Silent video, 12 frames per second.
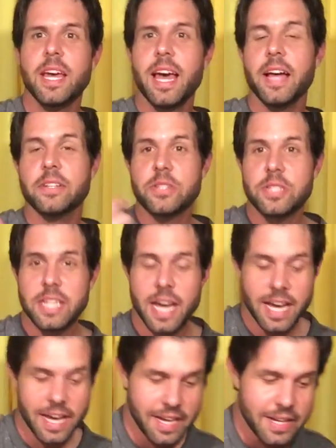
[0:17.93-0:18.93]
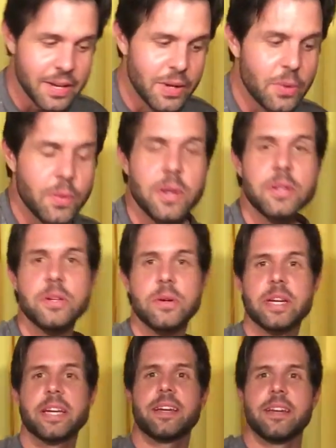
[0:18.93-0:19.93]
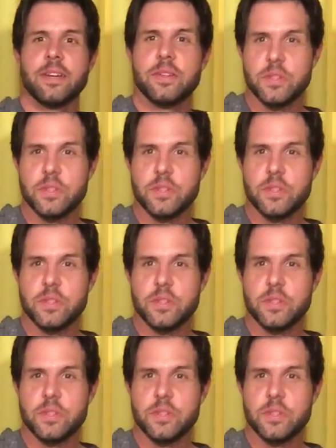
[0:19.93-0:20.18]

And today we are doing